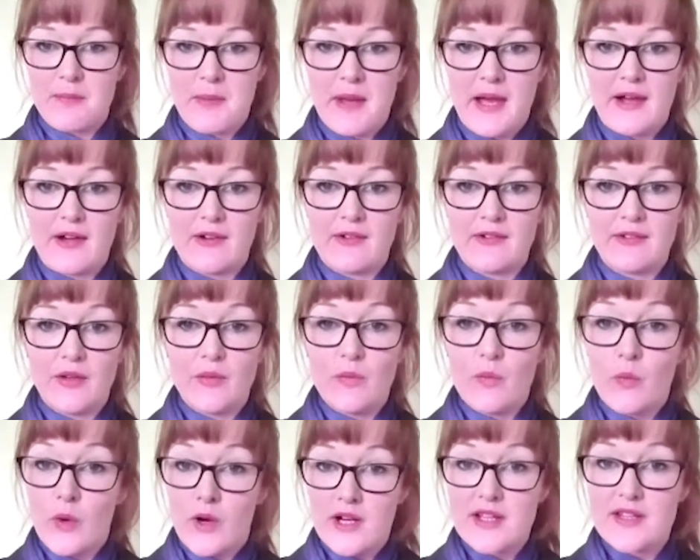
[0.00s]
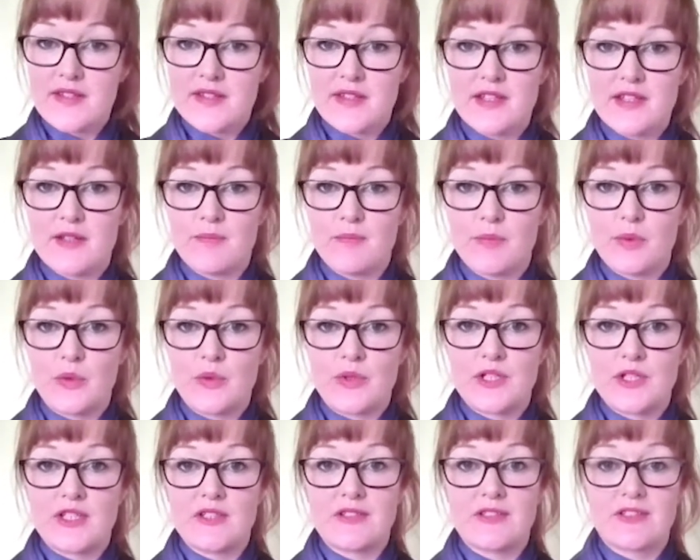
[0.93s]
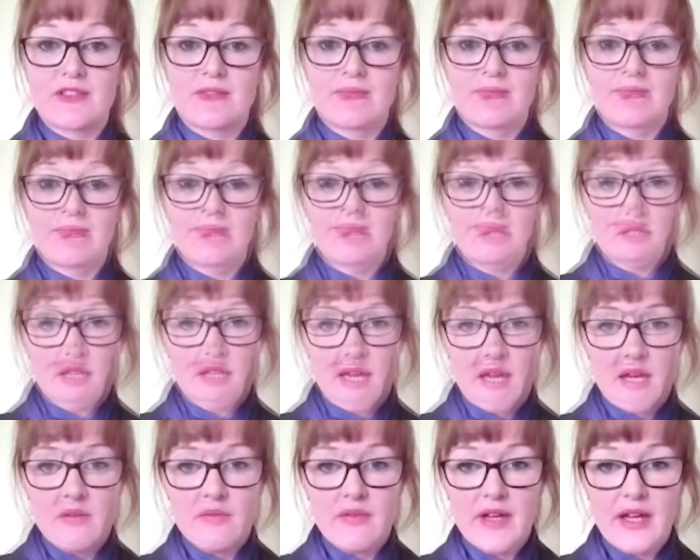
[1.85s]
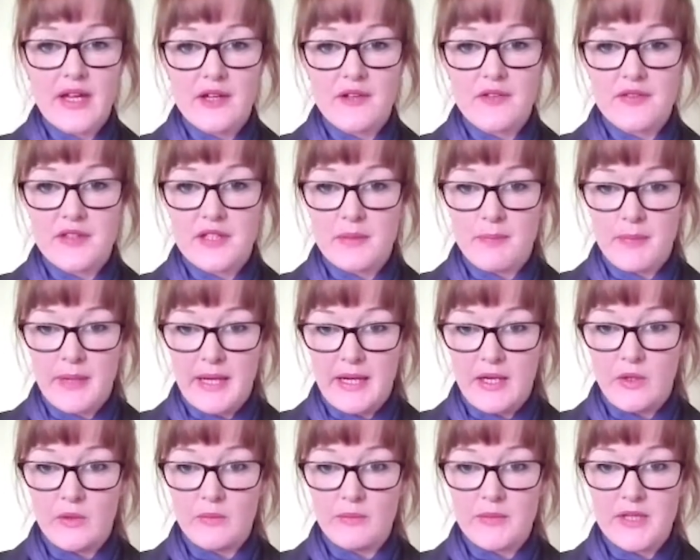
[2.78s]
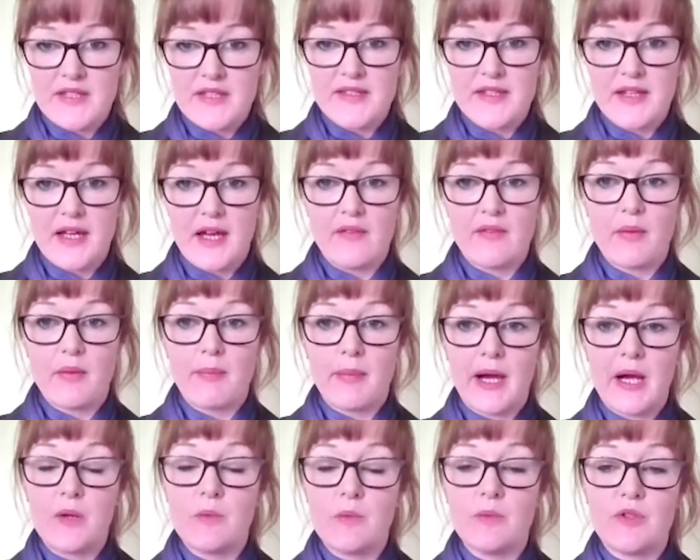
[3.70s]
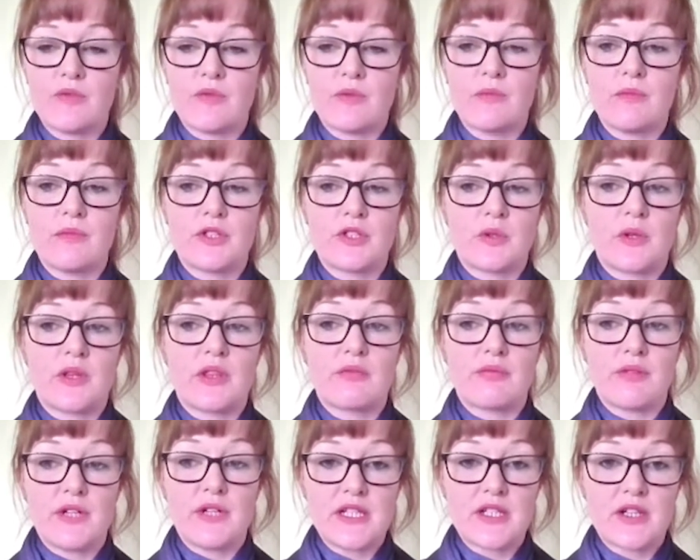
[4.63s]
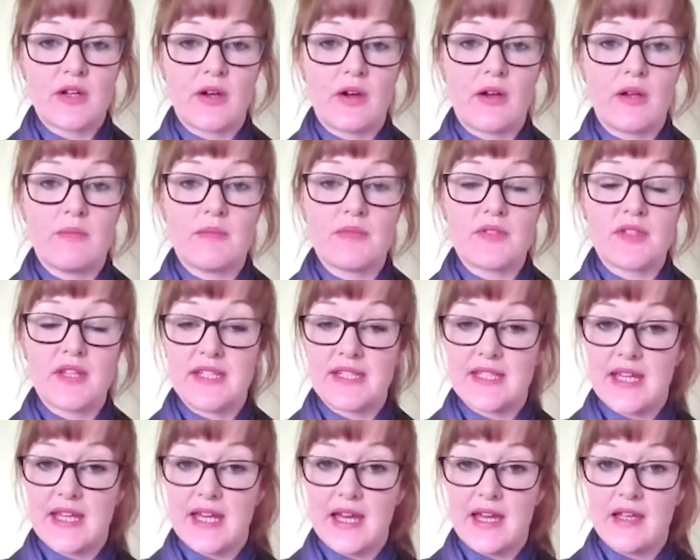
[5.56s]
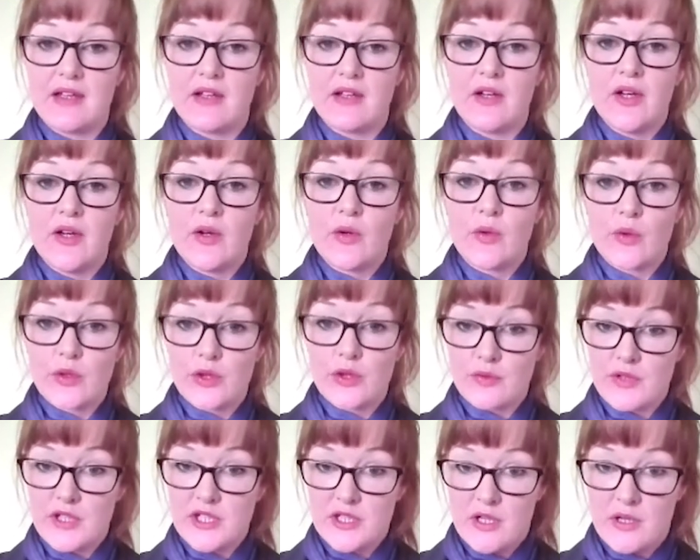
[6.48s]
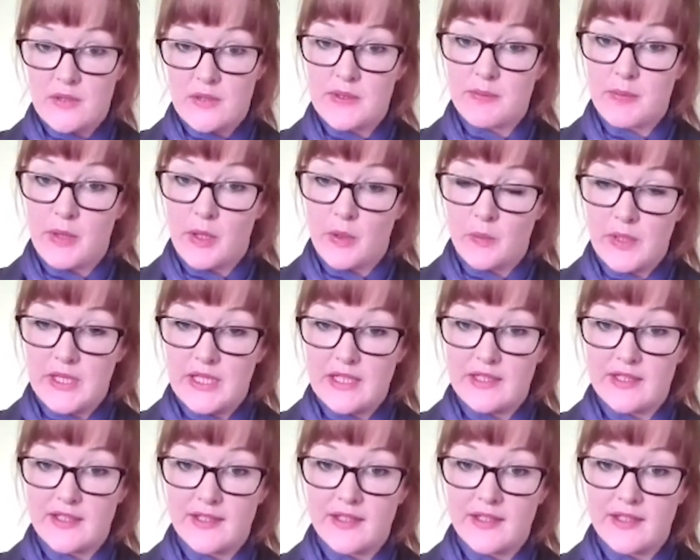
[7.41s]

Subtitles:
bowel and why is it important? To have a healthy bowel means to have a bowel movement between 3 times a day or 3 times per week.